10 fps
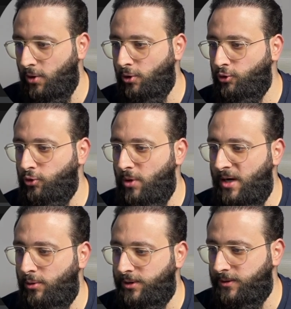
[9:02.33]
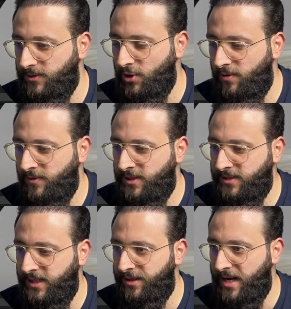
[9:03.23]
go to our
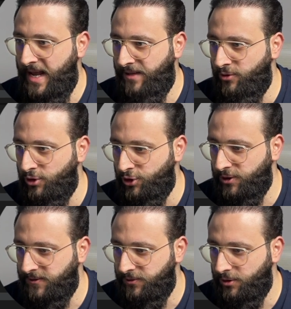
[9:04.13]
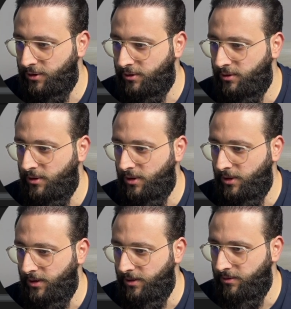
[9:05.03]
services here and register
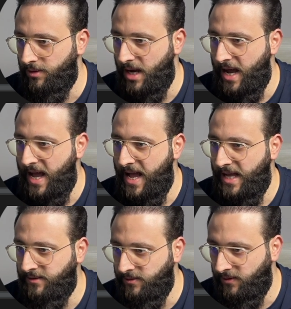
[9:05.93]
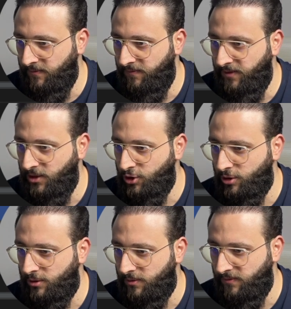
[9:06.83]
the add
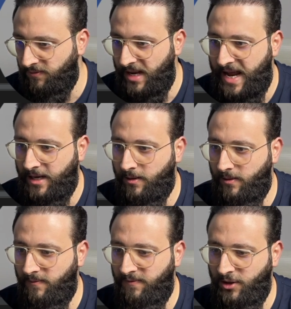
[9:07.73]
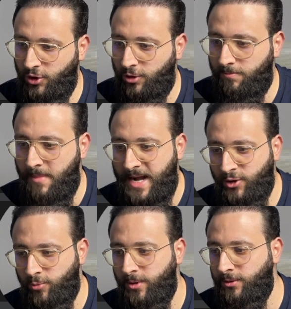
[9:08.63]
feature flag feature
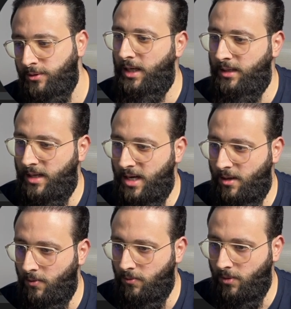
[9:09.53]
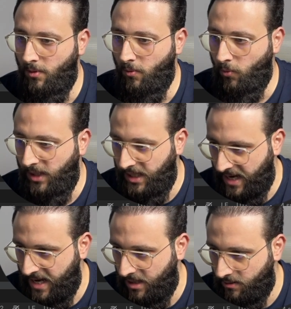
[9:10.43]
management. And now we
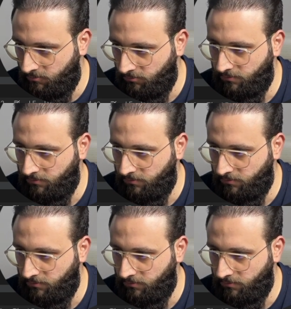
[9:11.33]
can